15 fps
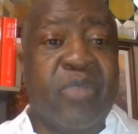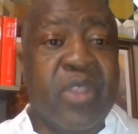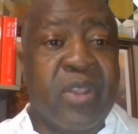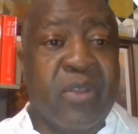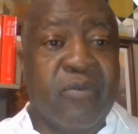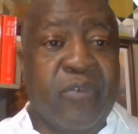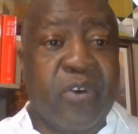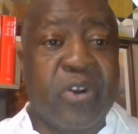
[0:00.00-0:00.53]

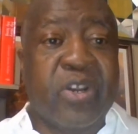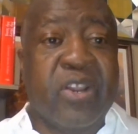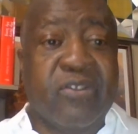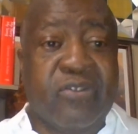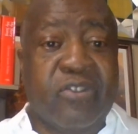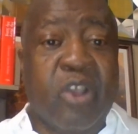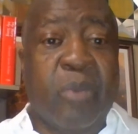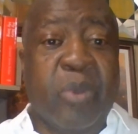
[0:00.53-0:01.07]
for this
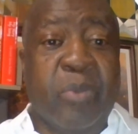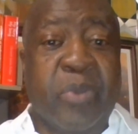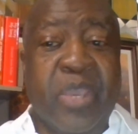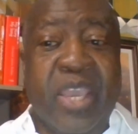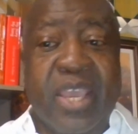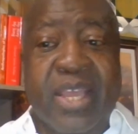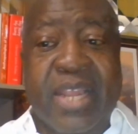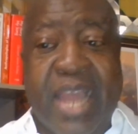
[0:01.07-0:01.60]

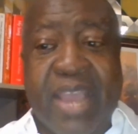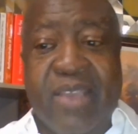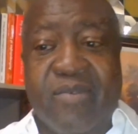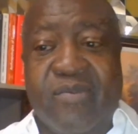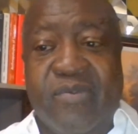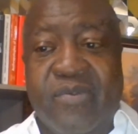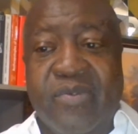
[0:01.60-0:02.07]
WPA Live.